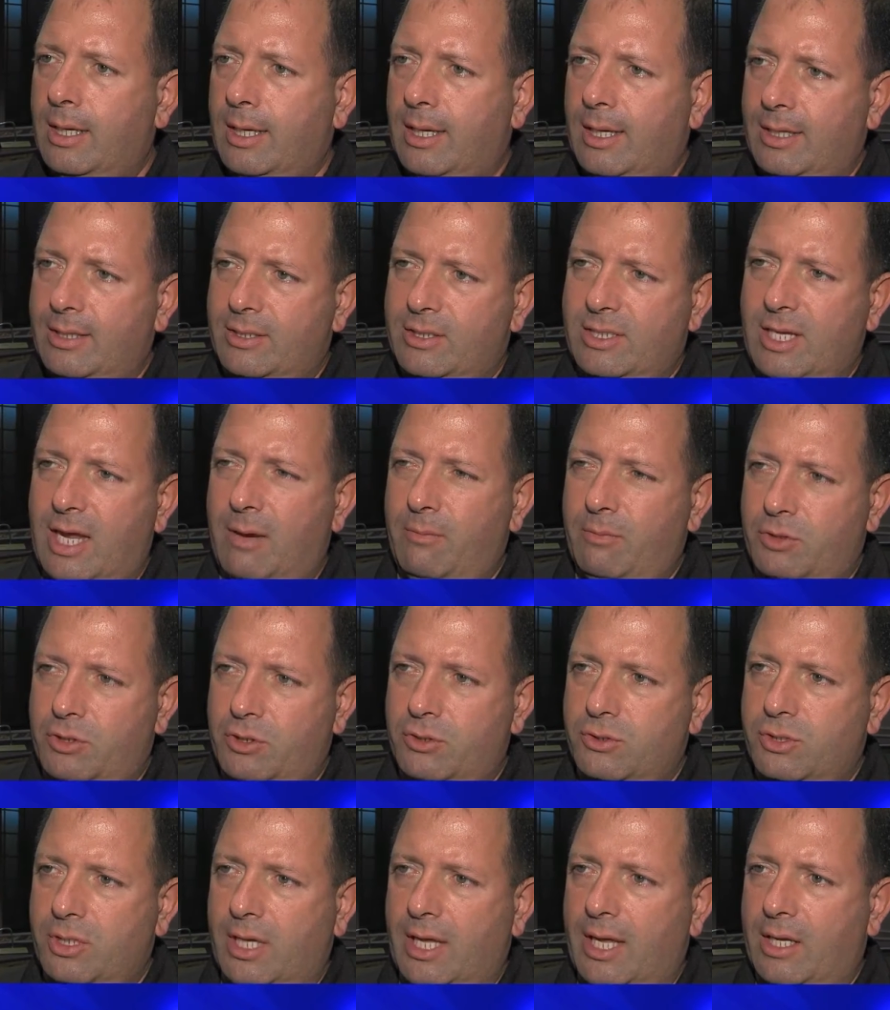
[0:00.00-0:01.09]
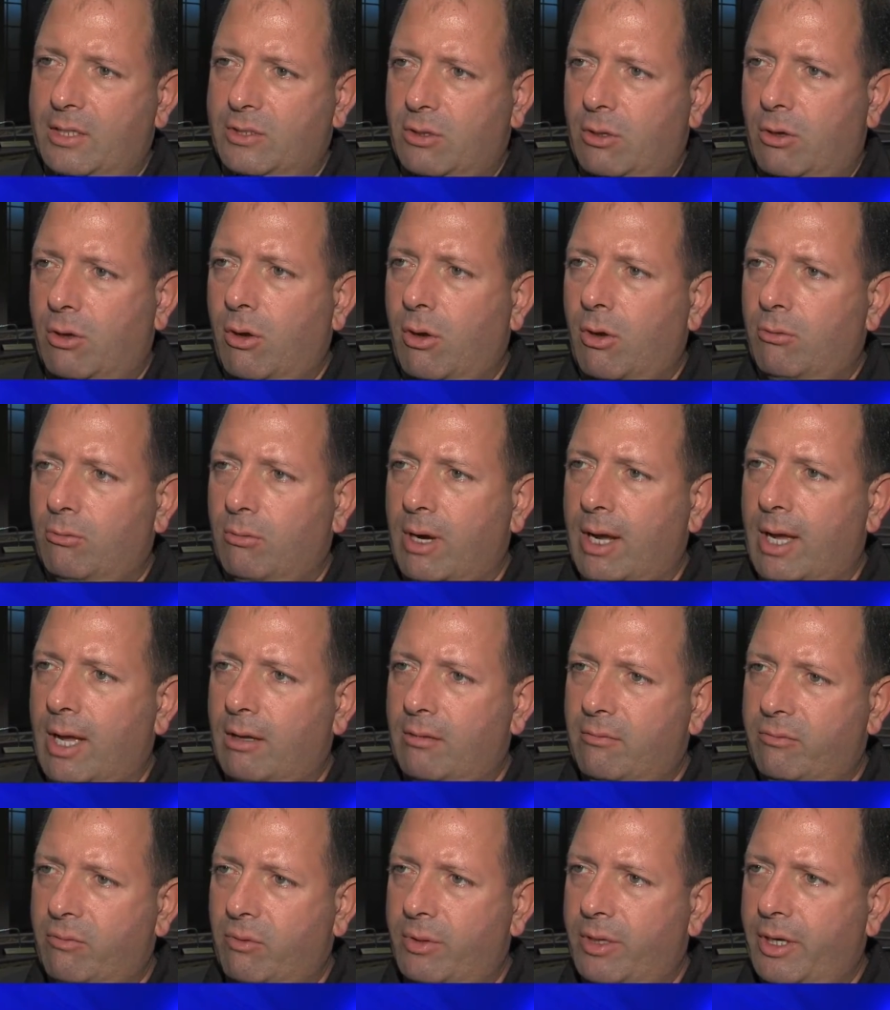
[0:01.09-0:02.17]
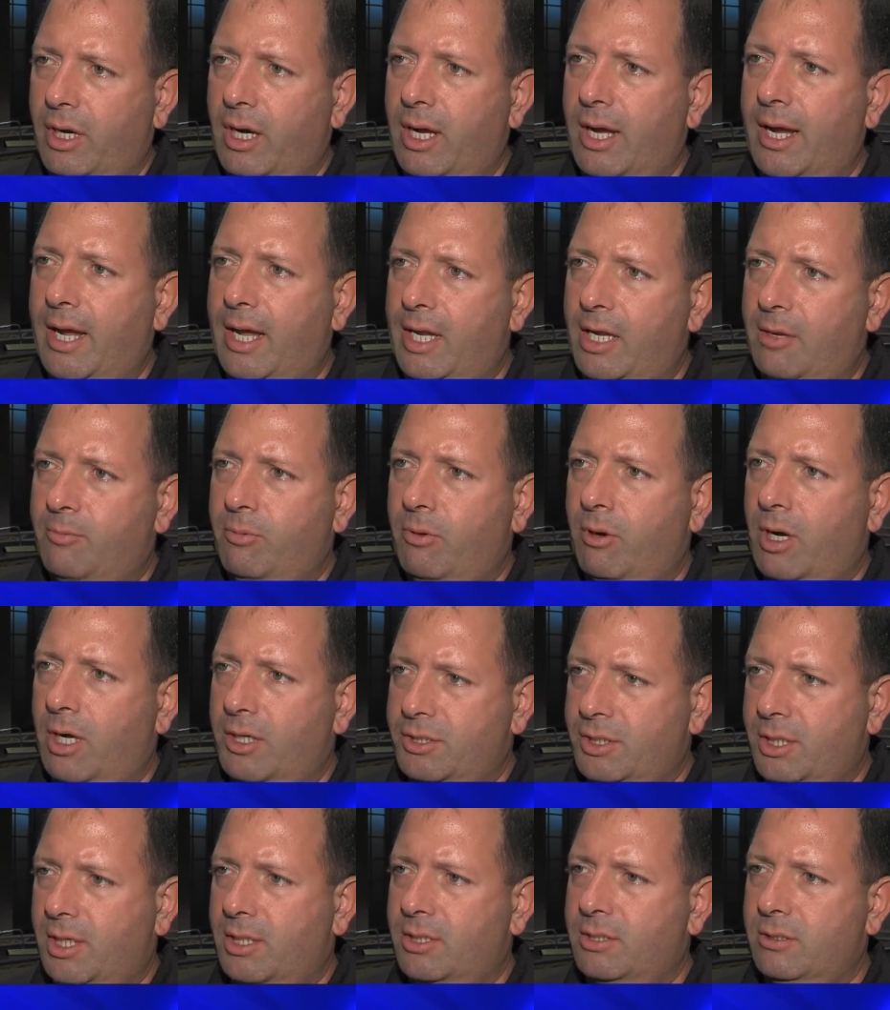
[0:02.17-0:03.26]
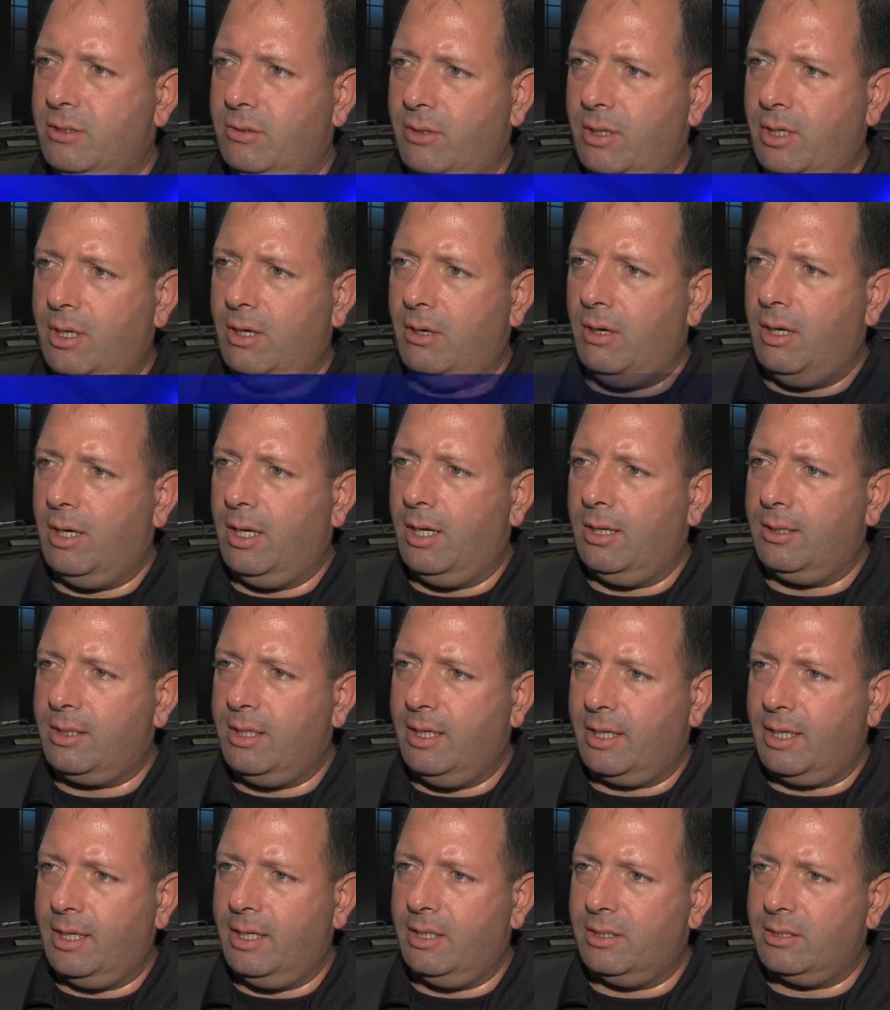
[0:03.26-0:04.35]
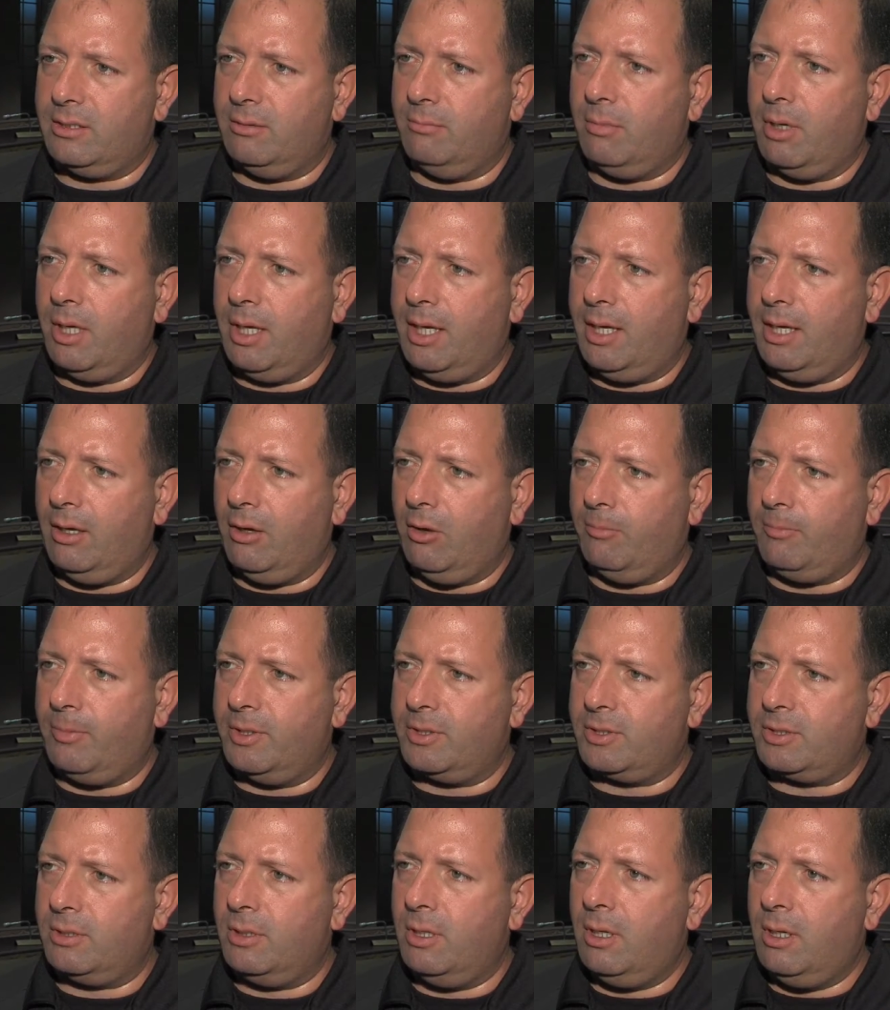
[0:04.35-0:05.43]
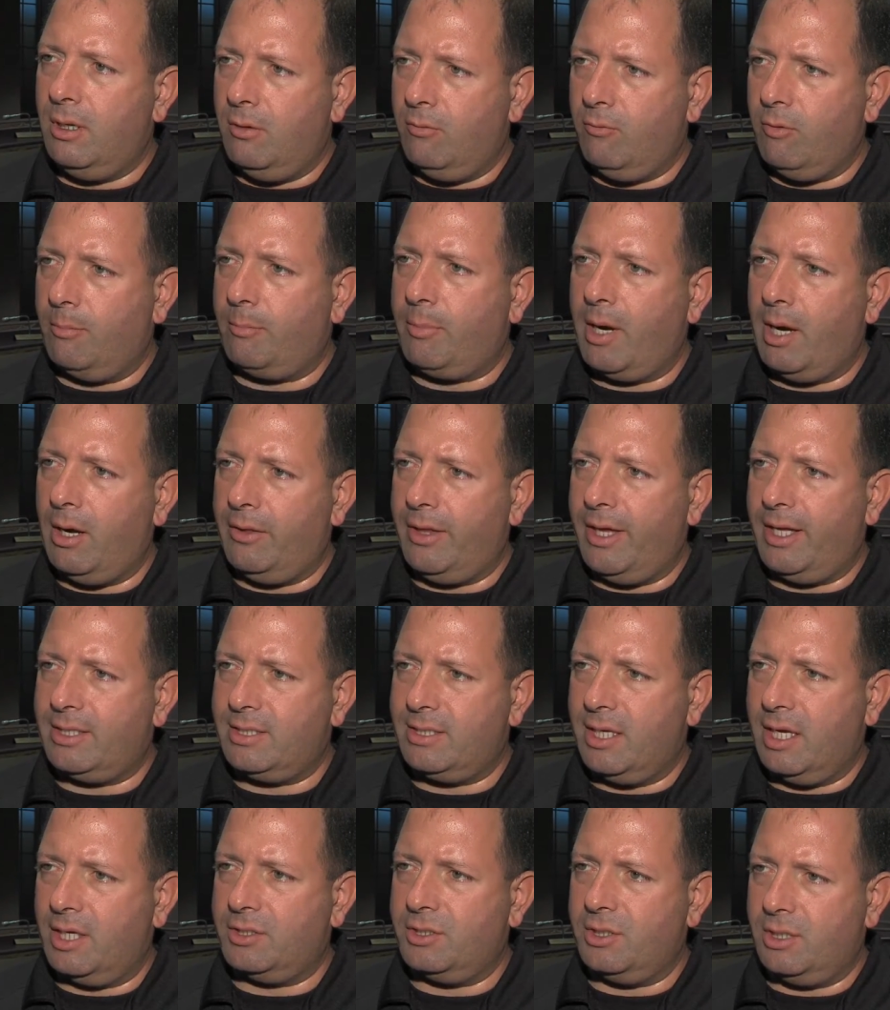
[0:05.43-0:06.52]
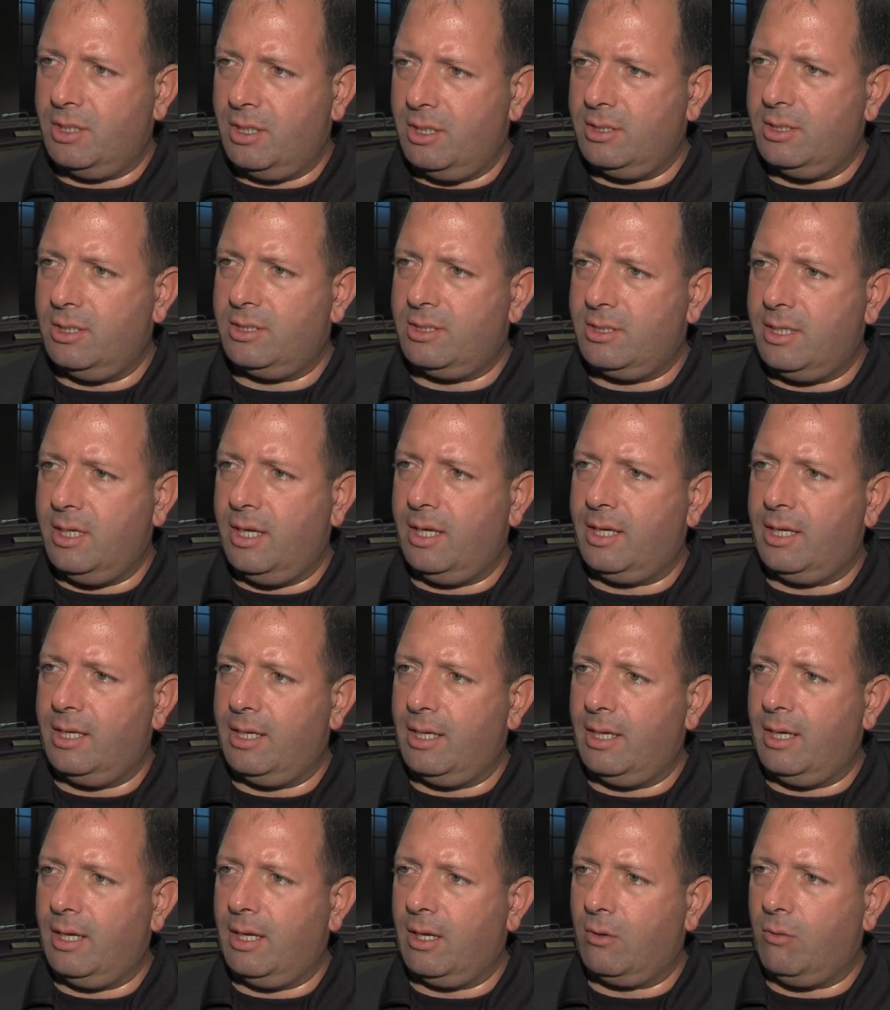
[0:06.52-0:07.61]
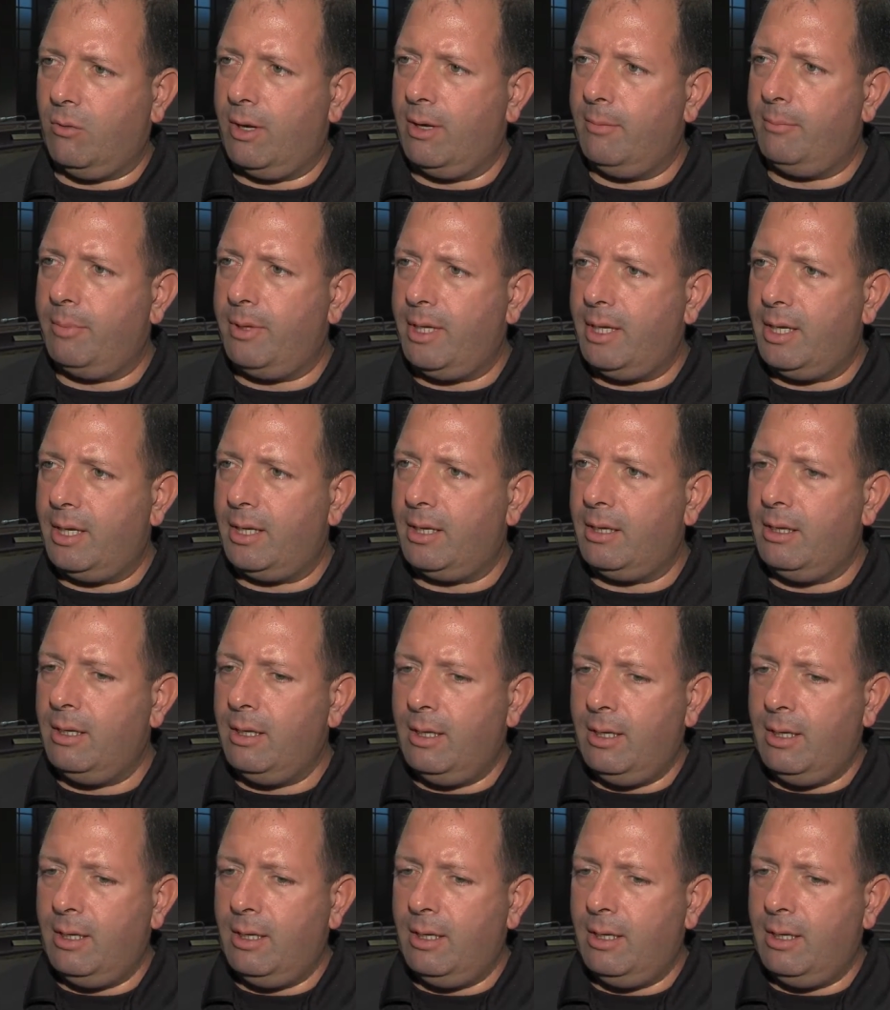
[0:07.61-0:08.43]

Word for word: Uh, the state was using that as a haul route for their I-80 project, so they're uh, kicking in some money to help us repair that section because it's taken uh, quite a beating.